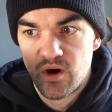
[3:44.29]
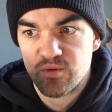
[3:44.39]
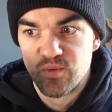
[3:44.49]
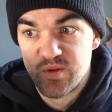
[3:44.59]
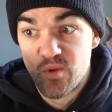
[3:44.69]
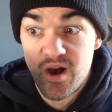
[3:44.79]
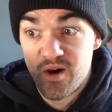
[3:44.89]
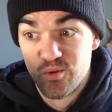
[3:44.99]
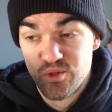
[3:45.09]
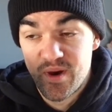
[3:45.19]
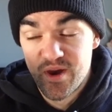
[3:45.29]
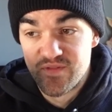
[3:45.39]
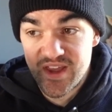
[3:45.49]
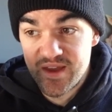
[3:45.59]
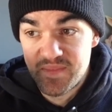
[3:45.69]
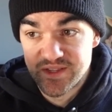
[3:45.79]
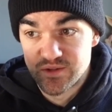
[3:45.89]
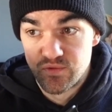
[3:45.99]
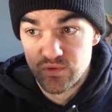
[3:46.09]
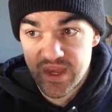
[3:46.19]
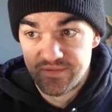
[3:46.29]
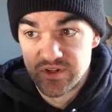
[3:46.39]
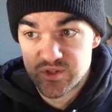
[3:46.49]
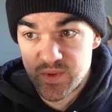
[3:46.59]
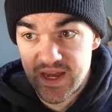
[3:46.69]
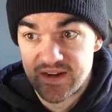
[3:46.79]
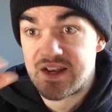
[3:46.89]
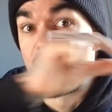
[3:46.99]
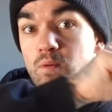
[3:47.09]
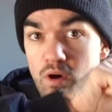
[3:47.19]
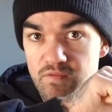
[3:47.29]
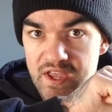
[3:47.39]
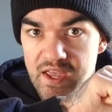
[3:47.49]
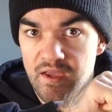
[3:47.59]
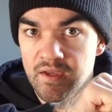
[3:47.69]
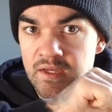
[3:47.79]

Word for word: oh, we were all the way over here based off all the evidence we had, and now we're over here